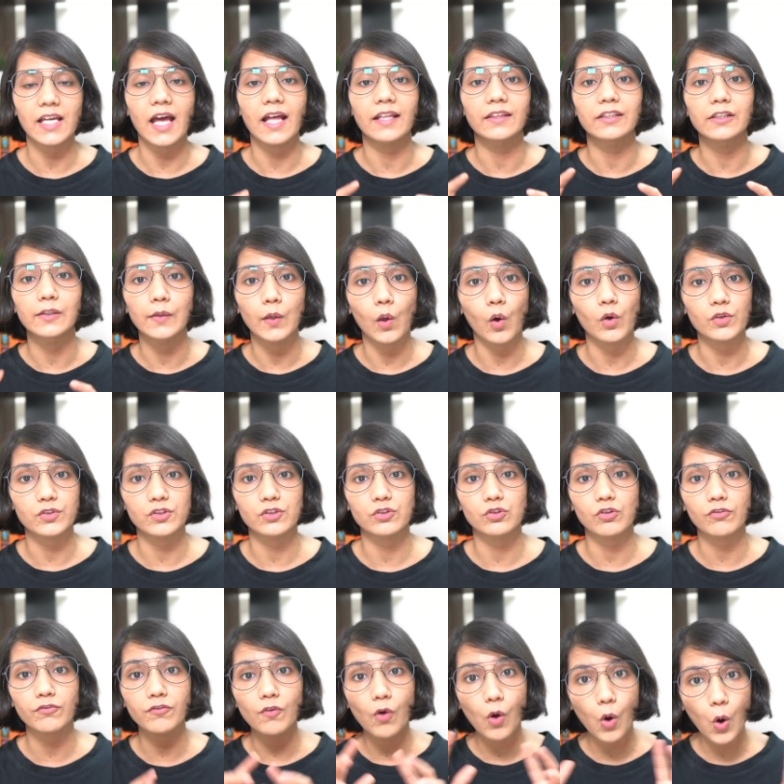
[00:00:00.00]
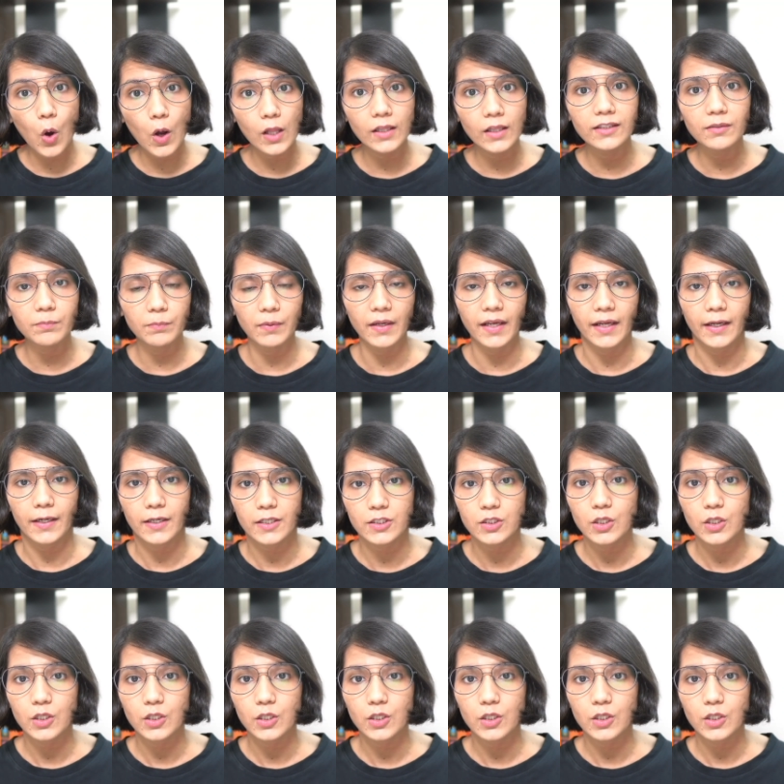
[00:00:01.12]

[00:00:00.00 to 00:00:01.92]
and the losses of all the players